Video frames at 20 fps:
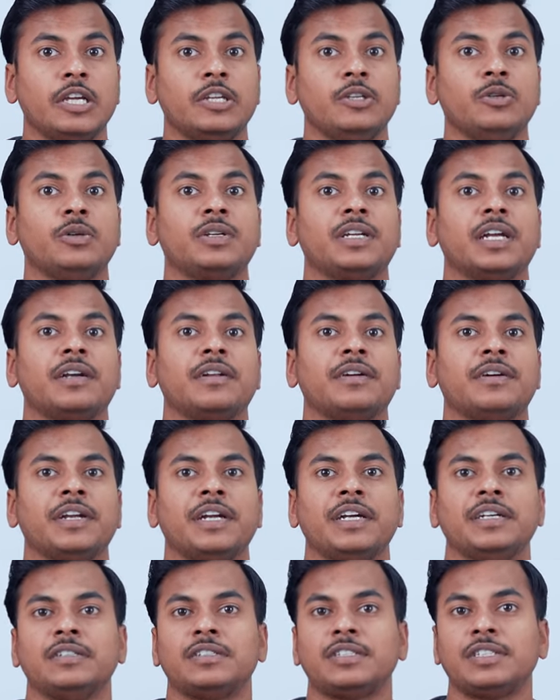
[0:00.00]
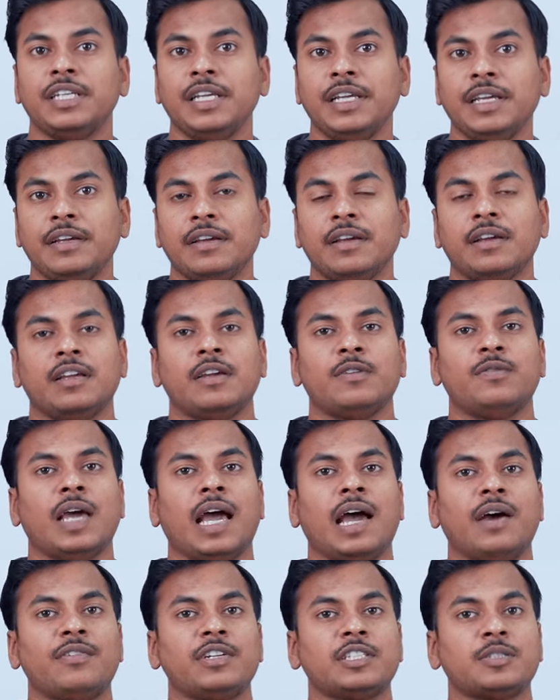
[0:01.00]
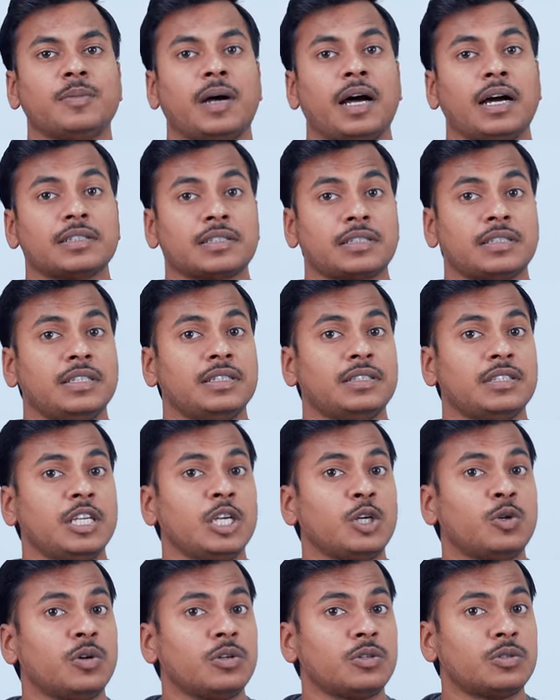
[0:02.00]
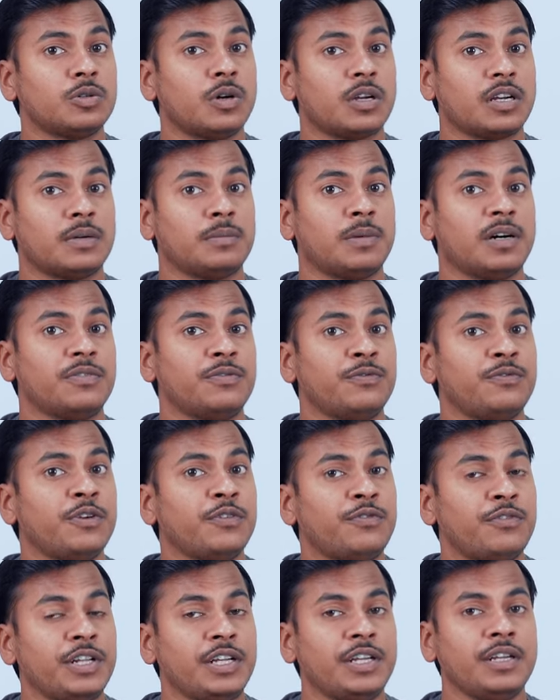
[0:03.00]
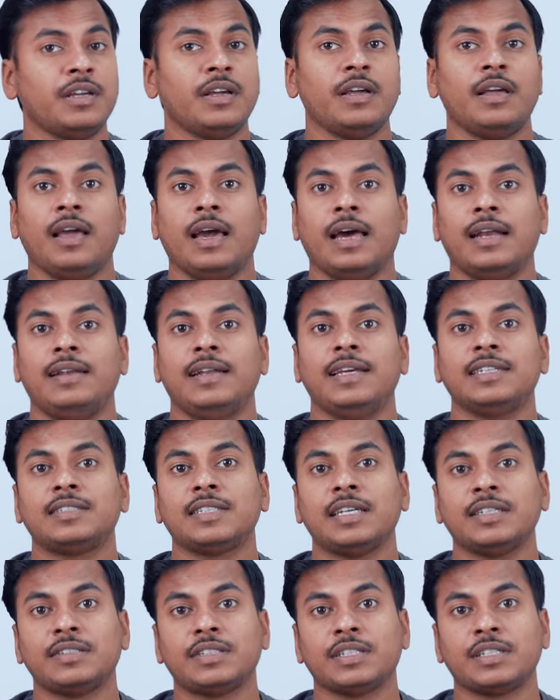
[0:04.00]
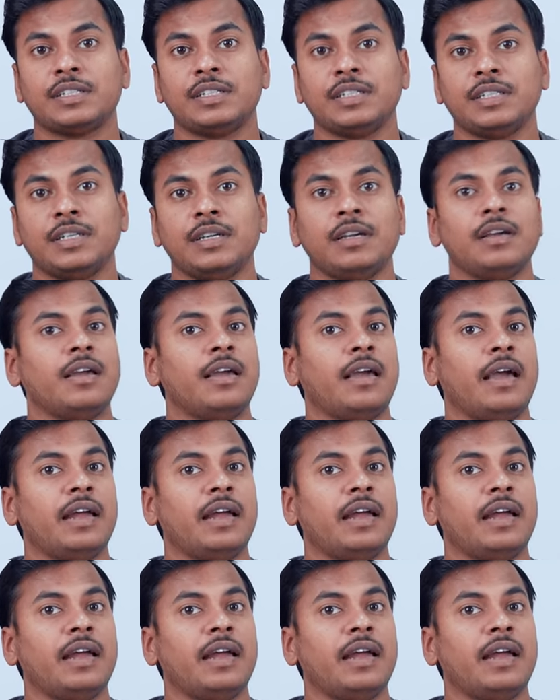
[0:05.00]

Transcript: You'll get grade C if the average marks is equal to or above 50 and less than 60